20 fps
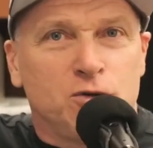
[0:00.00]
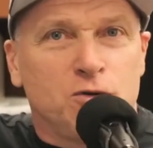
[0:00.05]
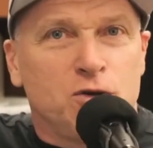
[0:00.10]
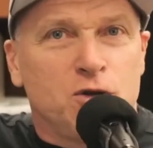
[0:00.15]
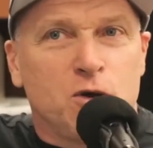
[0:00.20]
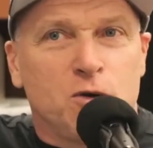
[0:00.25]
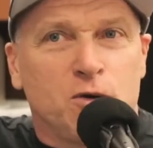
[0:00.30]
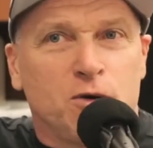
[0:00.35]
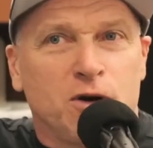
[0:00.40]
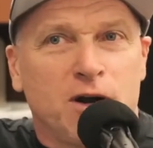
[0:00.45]

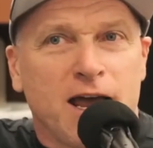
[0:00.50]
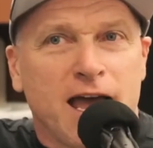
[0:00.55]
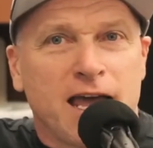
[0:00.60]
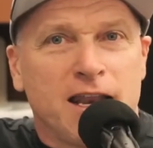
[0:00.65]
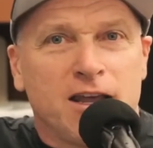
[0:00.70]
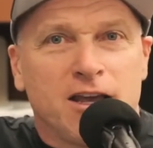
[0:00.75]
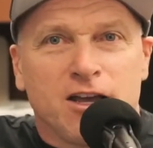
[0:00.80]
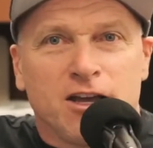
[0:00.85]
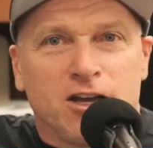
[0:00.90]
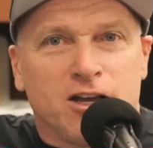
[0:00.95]
You were
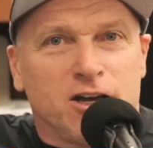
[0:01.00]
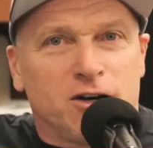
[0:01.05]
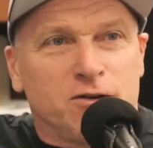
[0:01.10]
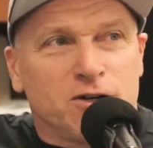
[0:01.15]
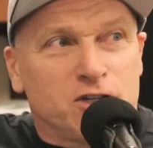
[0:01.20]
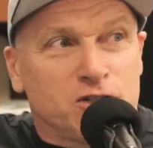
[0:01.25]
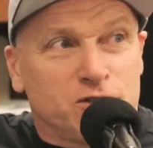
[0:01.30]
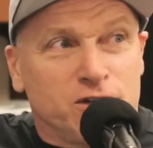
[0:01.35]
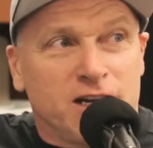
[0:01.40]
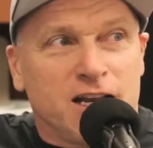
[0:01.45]
at a
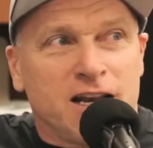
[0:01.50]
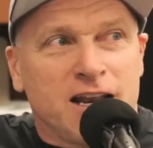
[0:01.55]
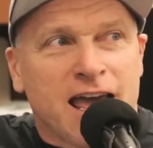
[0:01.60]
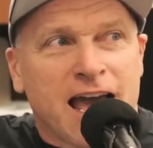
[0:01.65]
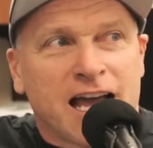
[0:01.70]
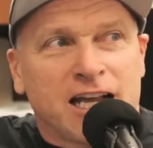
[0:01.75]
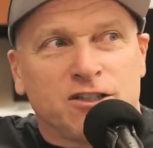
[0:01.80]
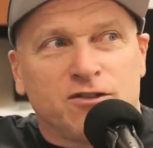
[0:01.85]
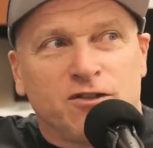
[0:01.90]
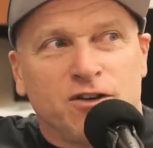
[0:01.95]
retreat in
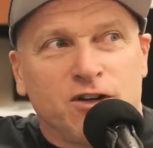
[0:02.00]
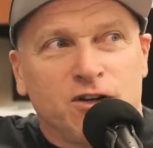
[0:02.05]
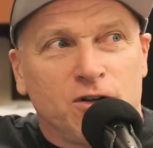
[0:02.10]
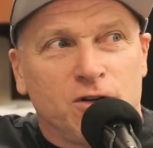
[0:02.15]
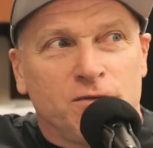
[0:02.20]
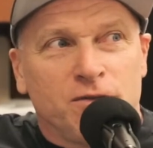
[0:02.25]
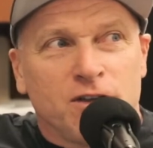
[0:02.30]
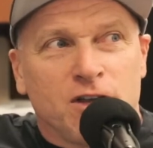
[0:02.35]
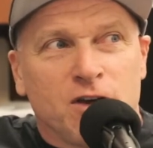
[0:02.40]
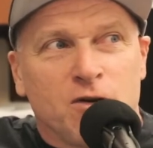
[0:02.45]

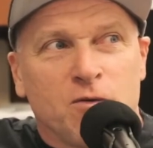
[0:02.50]
Nashville.